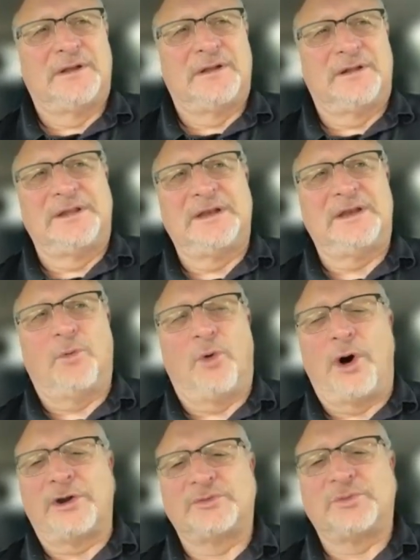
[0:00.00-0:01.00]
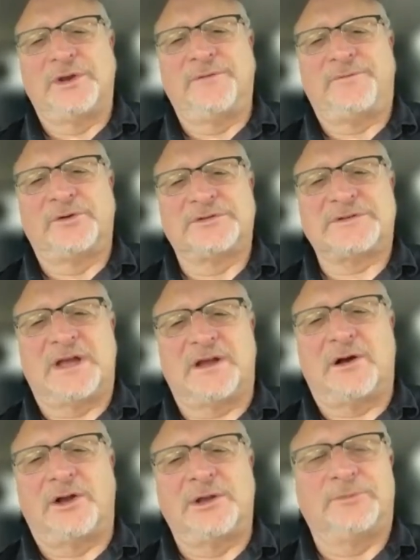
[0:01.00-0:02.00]
Lindy Waters, when he first got
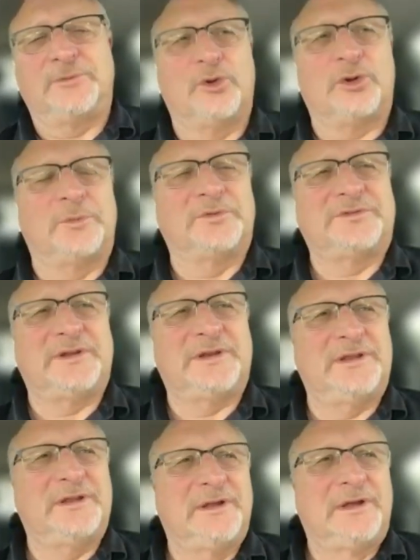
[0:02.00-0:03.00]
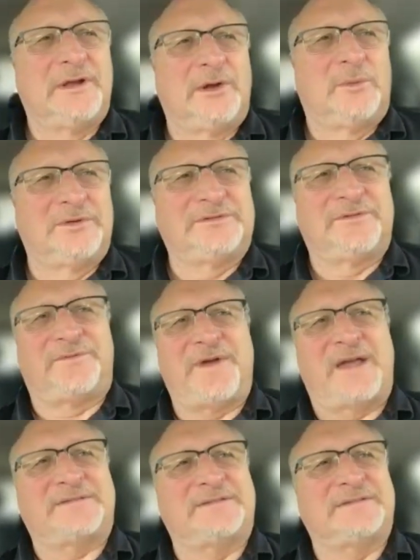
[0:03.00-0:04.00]
called up to Oklahoma City, was the
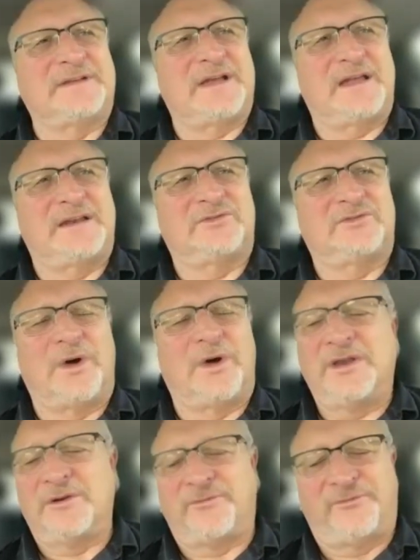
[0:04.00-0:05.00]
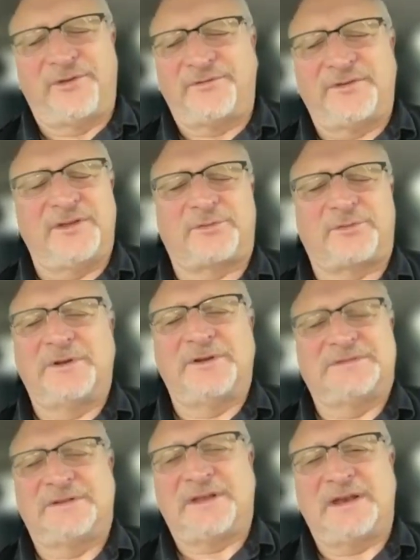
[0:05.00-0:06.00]
fastest guy to 20 or
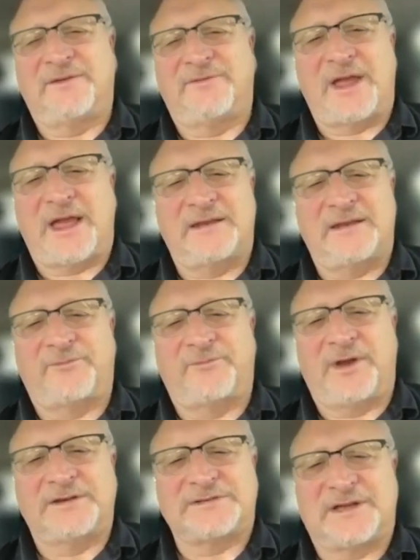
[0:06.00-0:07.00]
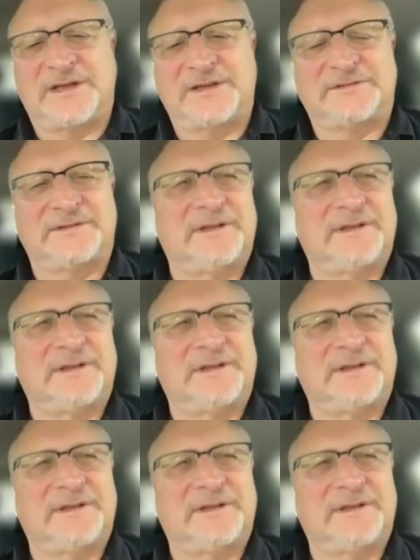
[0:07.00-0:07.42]
53s that they'd ever had in the franchise.